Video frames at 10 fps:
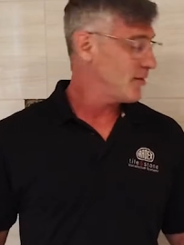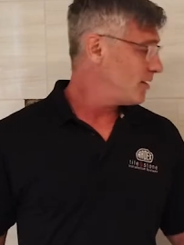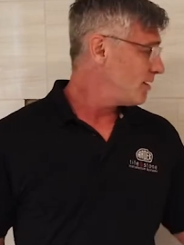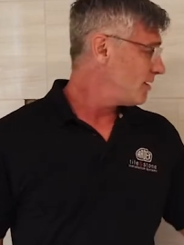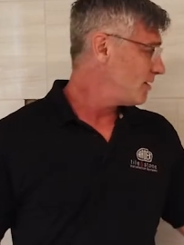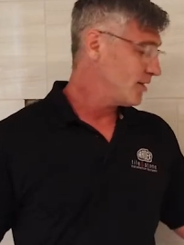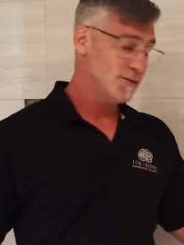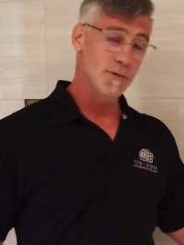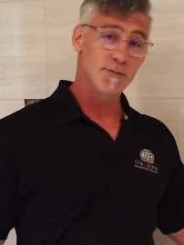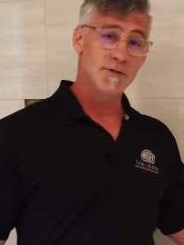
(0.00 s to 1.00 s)
method.
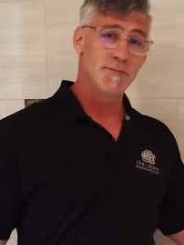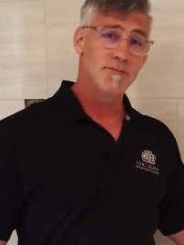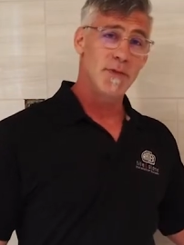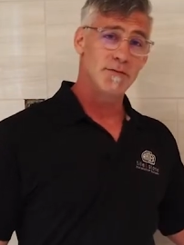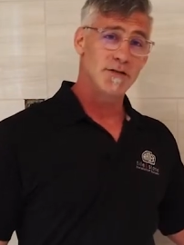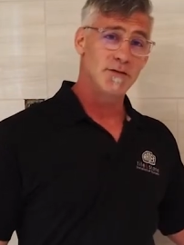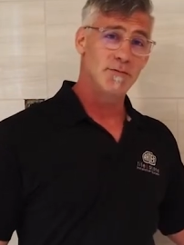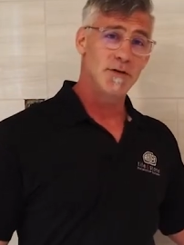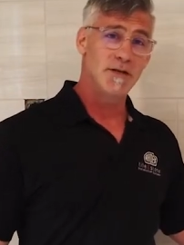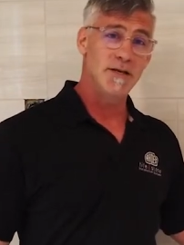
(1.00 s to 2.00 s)
This one was
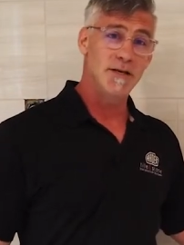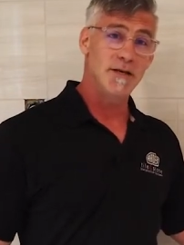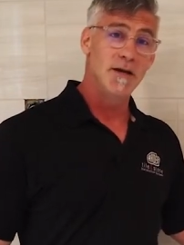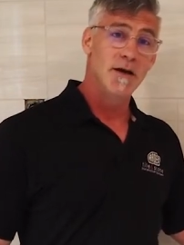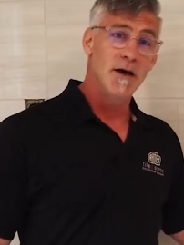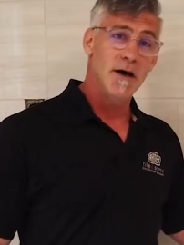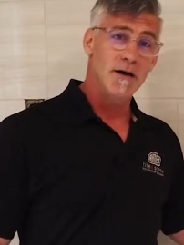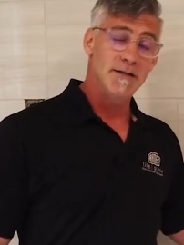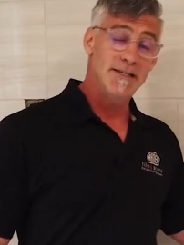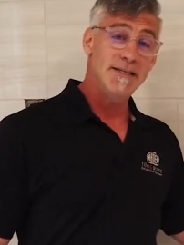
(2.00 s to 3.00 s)
mounted with the
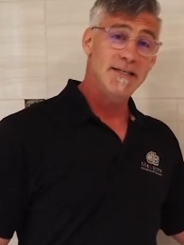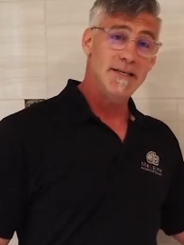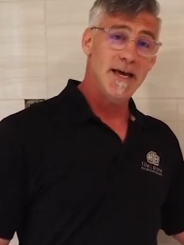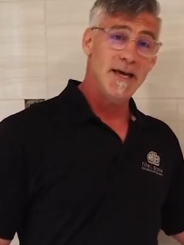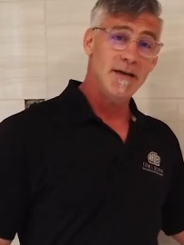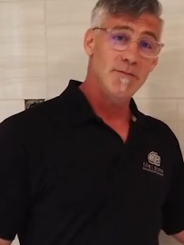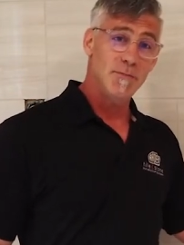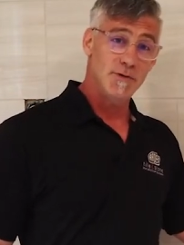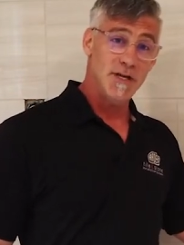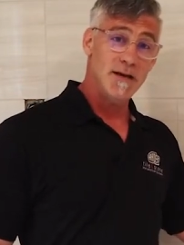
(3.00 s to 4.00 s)
DTA
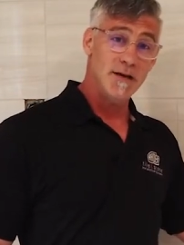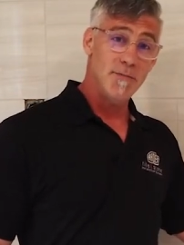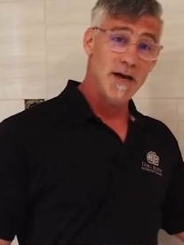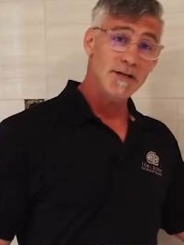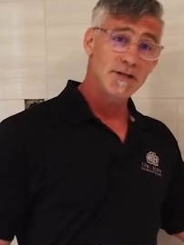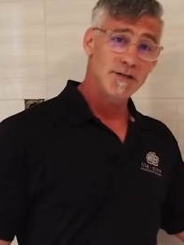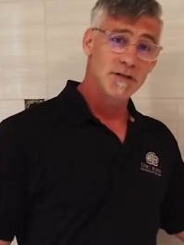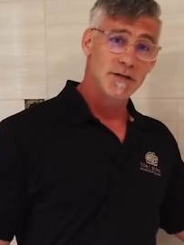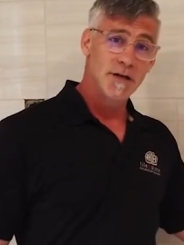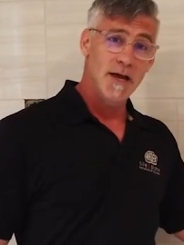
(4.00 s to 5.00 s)
mosaic mesh
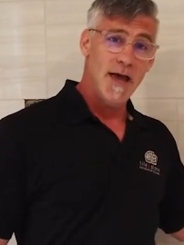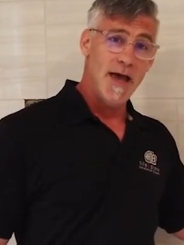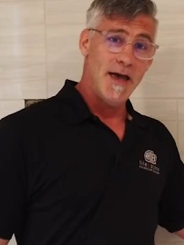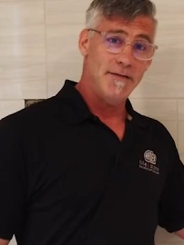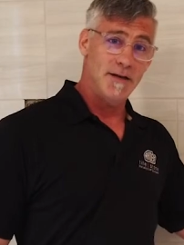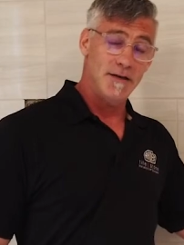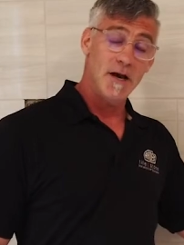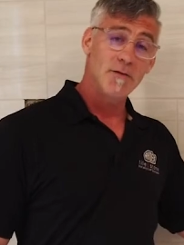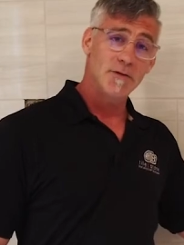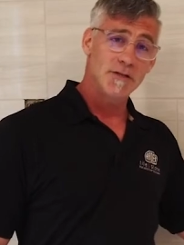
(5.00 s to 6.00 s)
and then
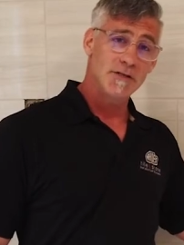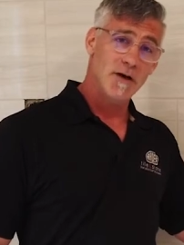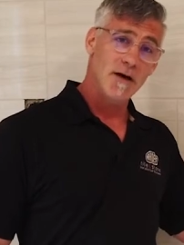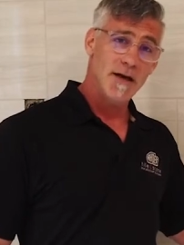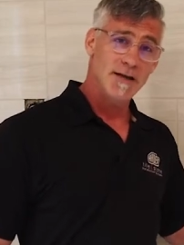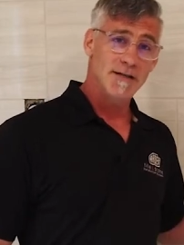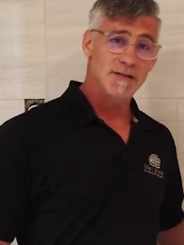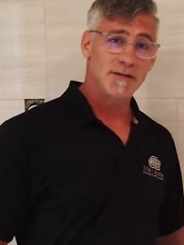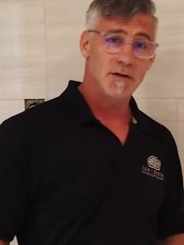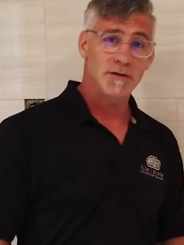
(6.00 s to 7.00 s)
cut with a saw and
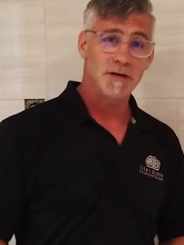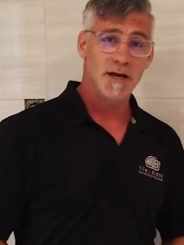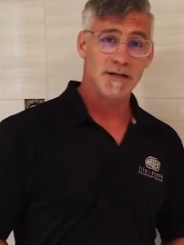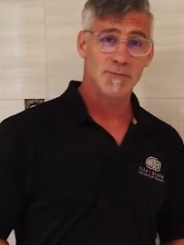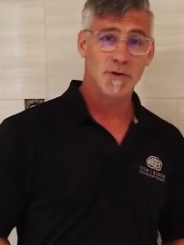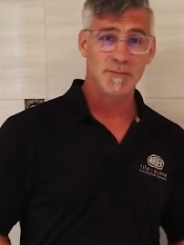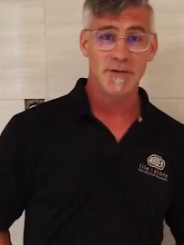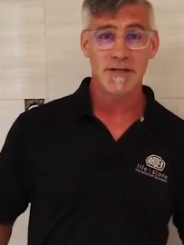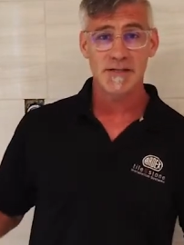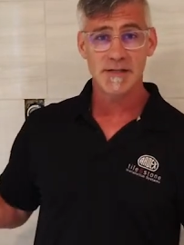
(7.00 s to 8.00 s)
installed as
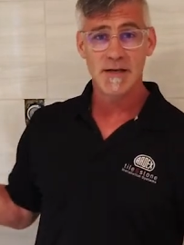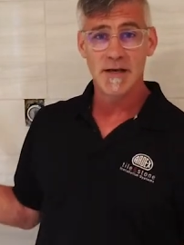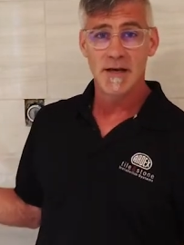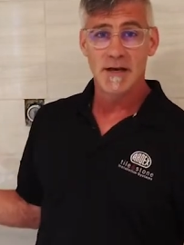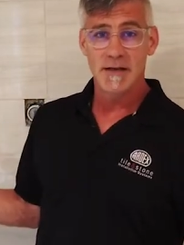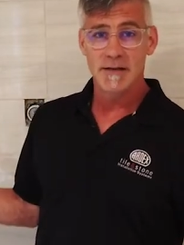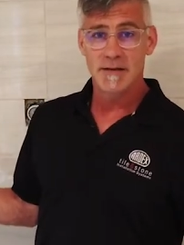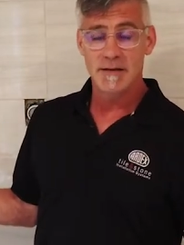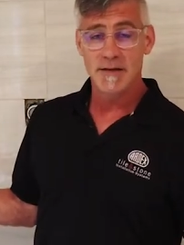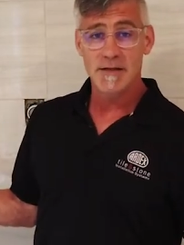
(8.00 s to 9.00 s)
one piece.
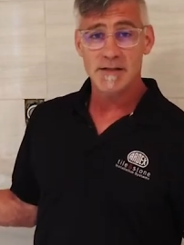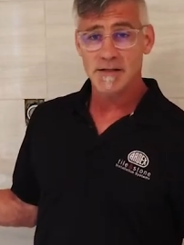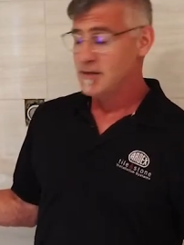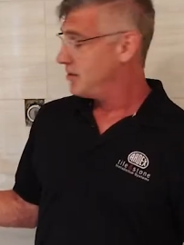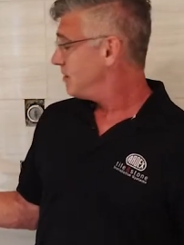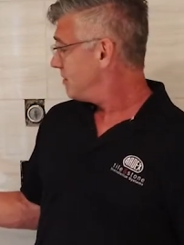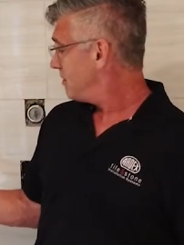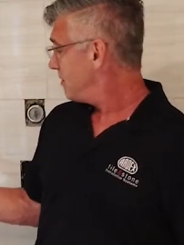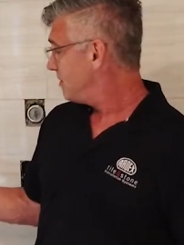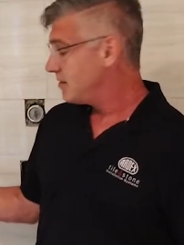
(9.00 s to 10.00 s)
This
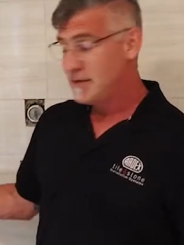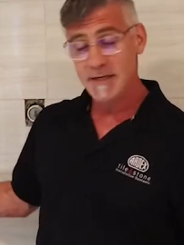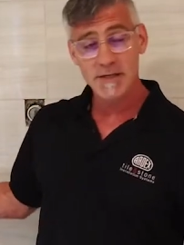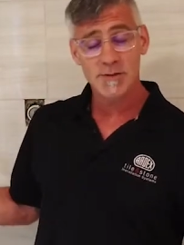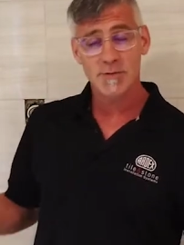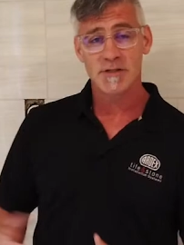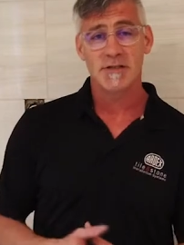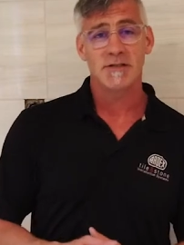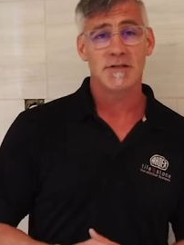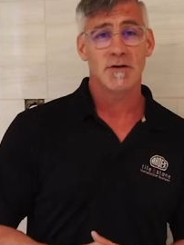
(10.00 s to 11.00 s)
niche was
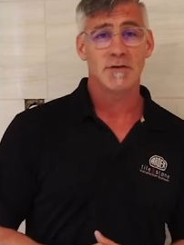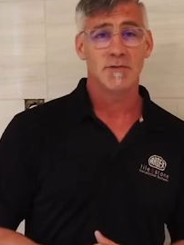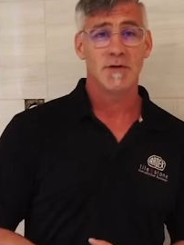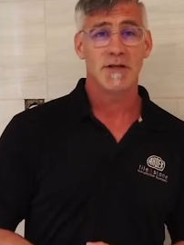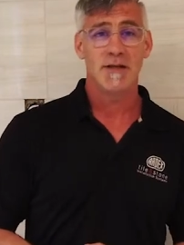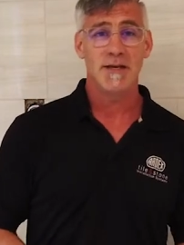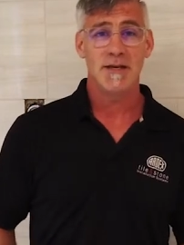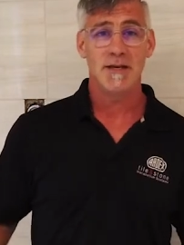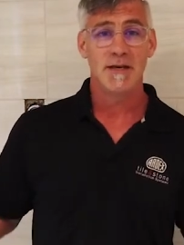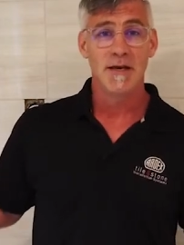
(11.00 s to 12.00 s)
installed with
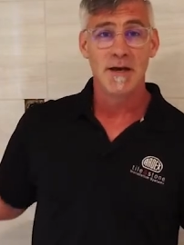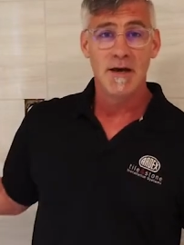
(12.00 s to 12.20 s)
the